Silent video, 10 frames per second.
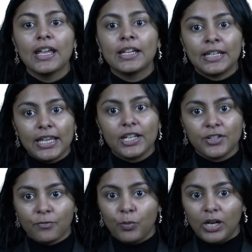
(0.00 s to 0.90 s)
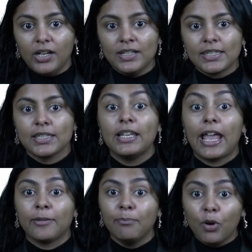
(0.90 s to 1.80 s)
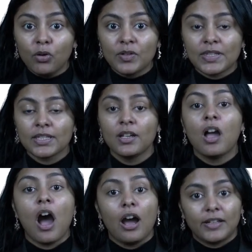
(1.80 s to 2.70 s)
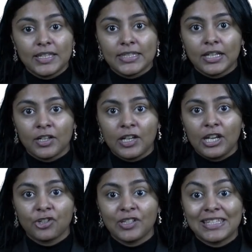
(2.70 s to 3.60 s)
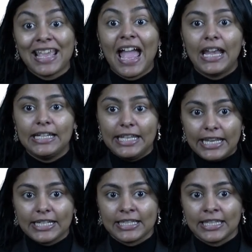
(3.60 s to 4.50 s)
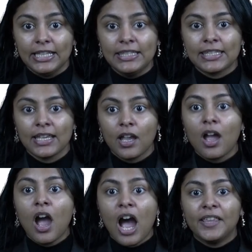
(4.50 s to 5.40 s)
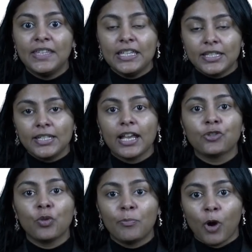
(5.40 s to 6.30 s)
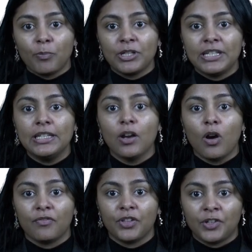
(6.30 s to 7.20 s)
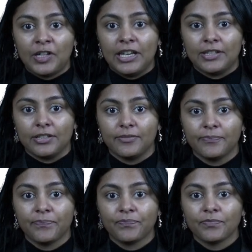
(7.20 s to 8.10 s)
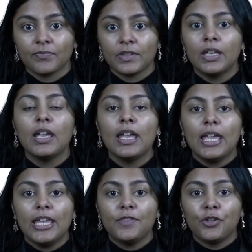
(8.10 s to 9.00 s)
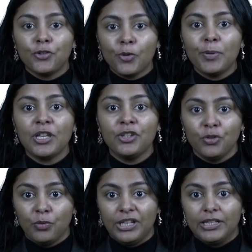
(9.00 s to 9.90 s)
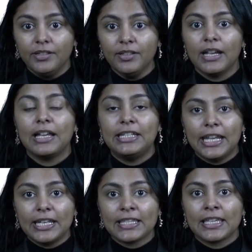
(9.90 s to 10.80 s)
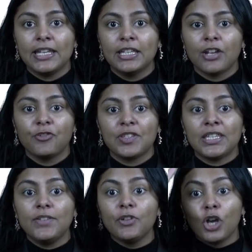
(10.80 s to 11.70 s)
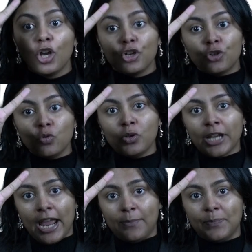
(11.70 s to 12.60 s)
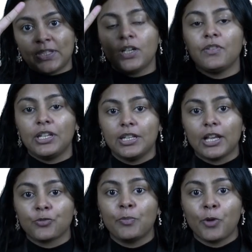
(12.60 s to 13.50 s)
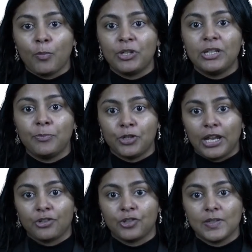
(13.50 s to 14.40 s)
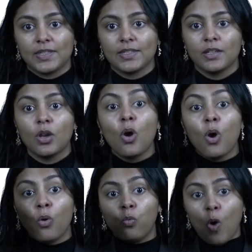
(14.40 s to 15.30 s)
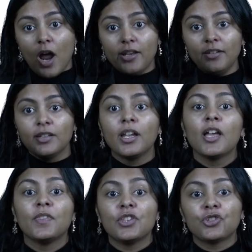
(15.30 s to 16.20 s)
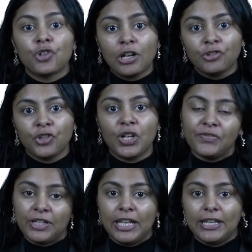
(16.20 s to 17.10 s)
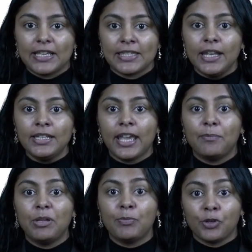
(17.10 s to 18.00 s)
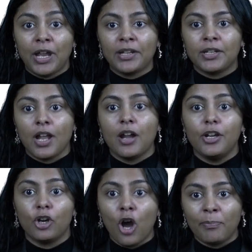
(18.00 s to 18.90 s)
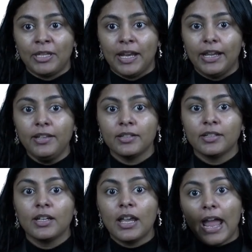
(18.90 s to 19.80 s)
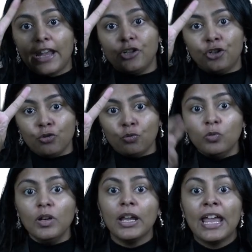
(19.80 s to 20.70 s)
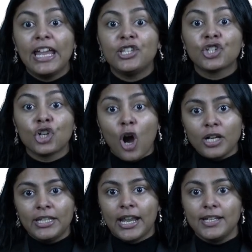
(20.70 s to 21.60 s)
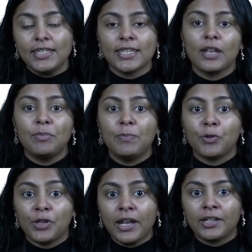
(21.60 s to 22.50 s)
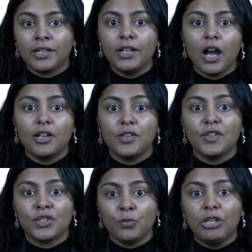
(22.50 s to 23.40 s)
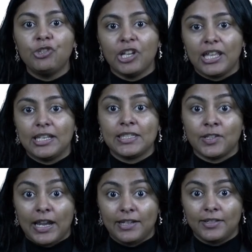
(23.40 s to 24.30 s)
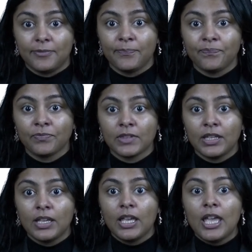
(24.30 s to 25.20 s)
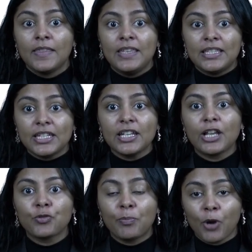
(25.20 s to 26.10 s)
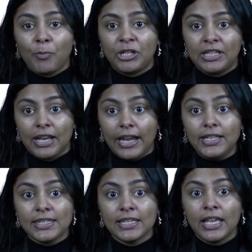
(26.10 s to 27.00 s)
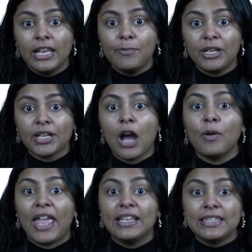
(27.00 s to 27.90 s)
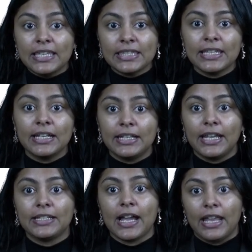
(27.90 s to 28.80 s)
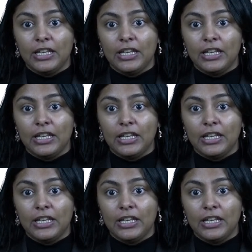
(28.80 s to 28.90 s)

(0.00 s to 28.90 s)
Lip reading: creative works like books, artistic creations, and data sets are the intellectual property of the creator. In the European Union, a data set can receive two types of intellectual property protections. One, the structure of a data set can be protected under copyright, and two, its contents can be protected under the sui generis right. These intellectual property rights limit how existing data and